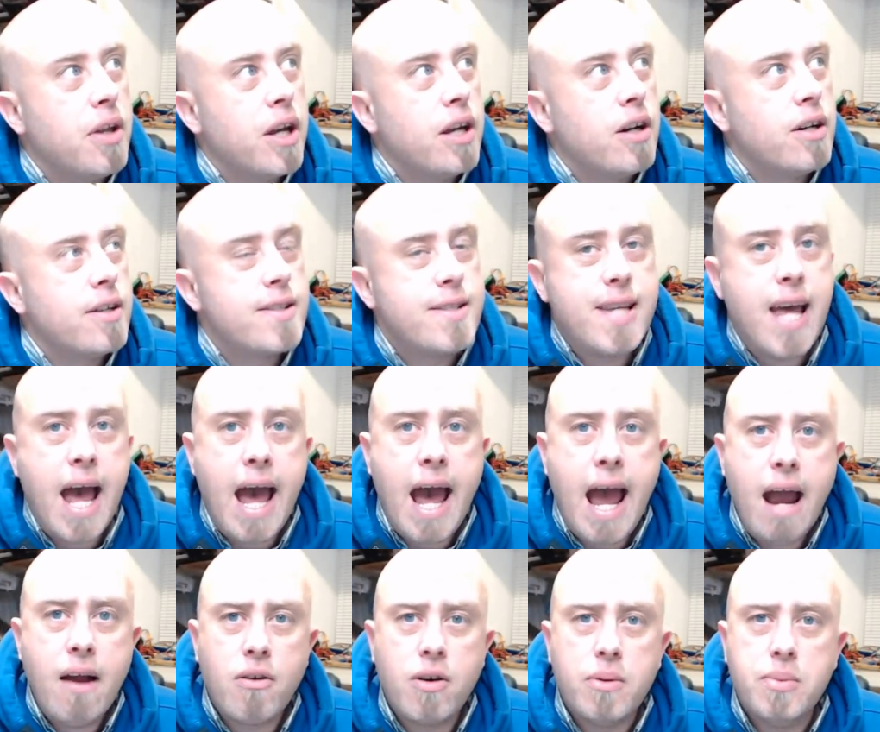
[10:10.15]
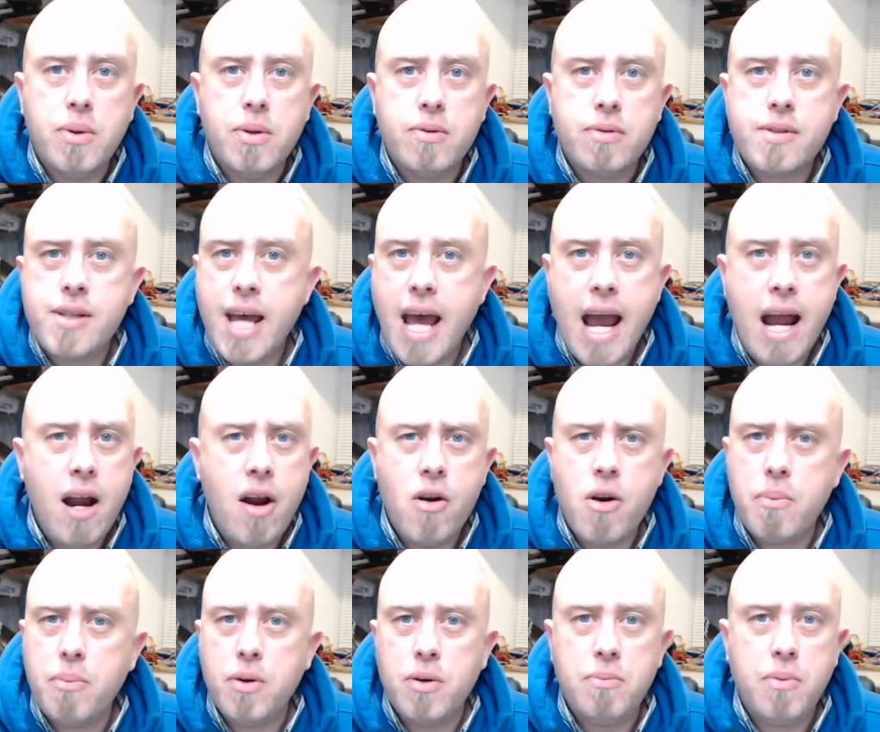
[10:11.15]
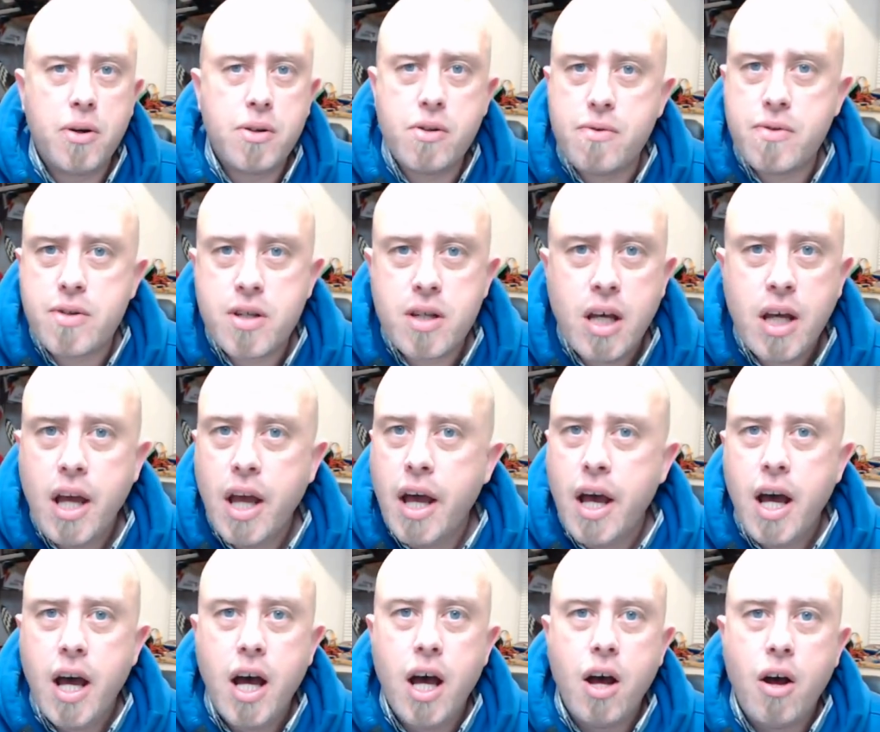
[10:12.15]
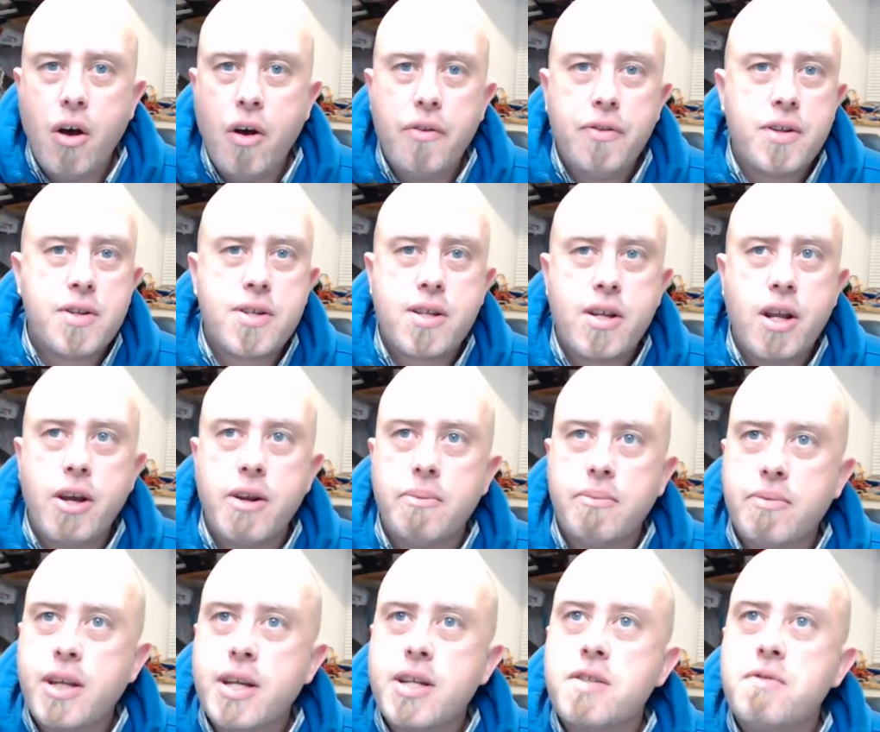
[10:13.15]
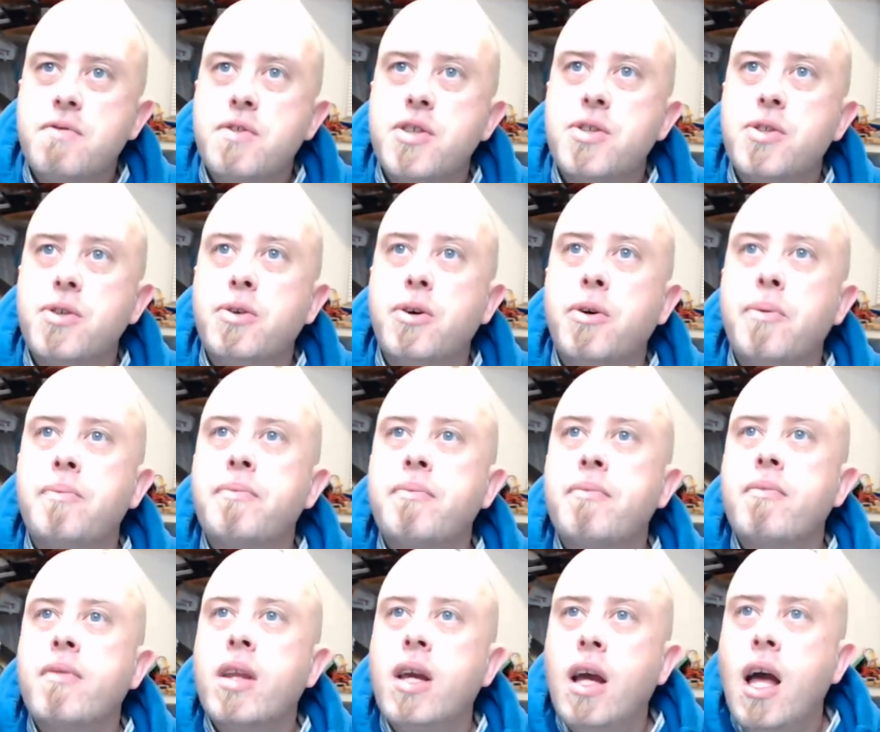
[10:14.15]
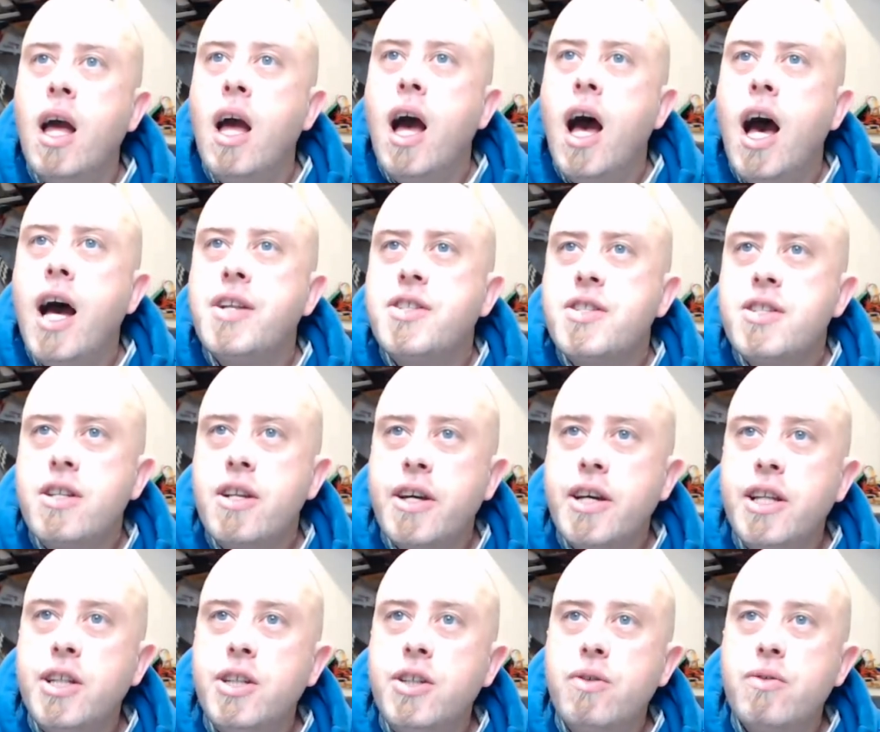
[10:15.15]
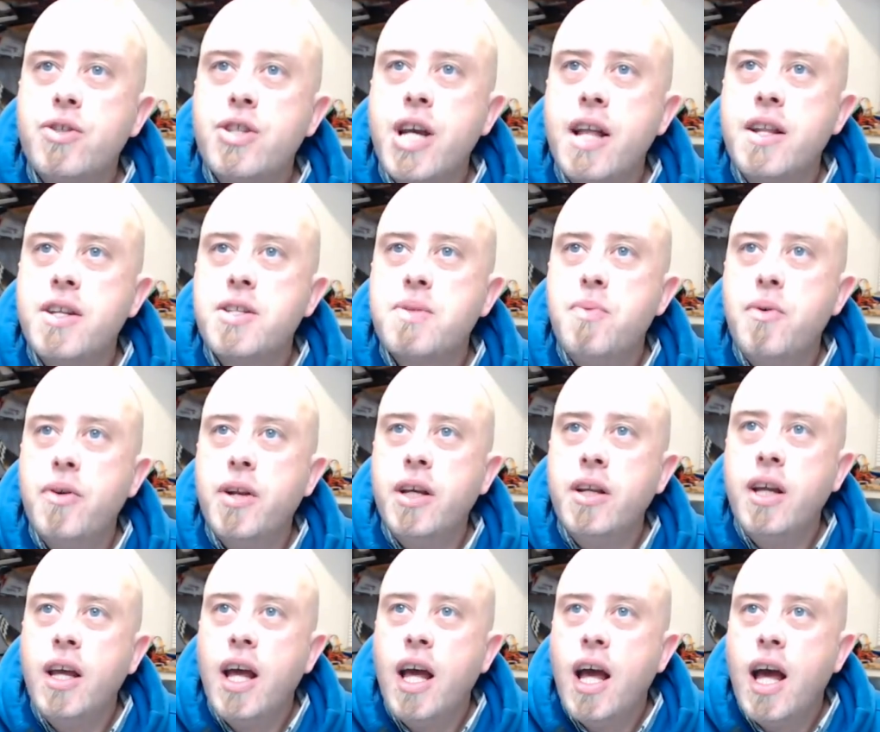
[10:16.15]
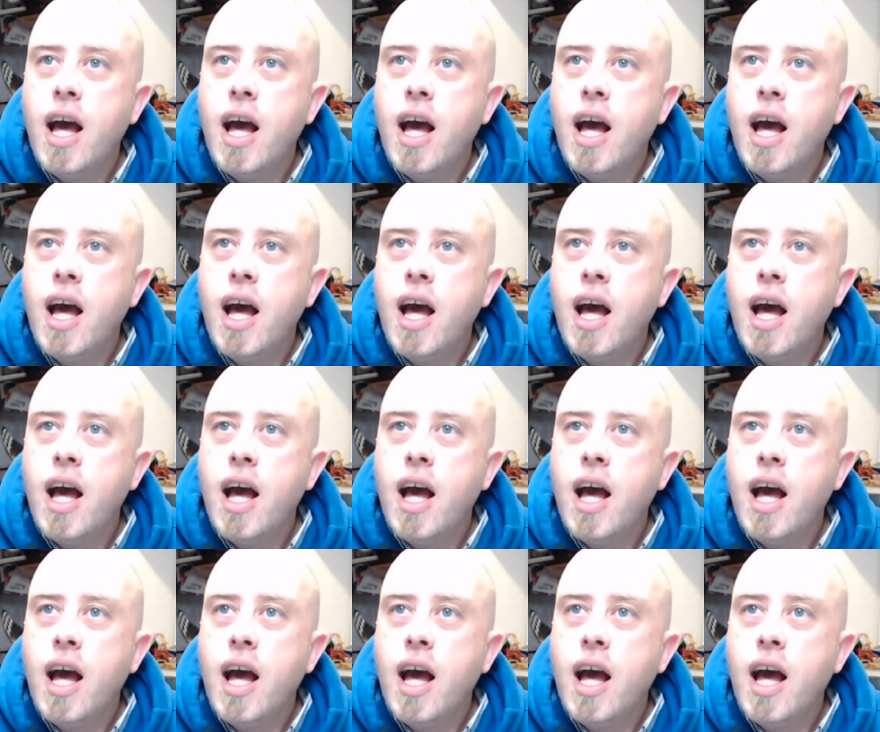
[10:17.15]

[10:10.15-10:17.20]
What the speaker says: They are terrible, terrible models on the slope, that's for sure. Just looking at your chat this morning,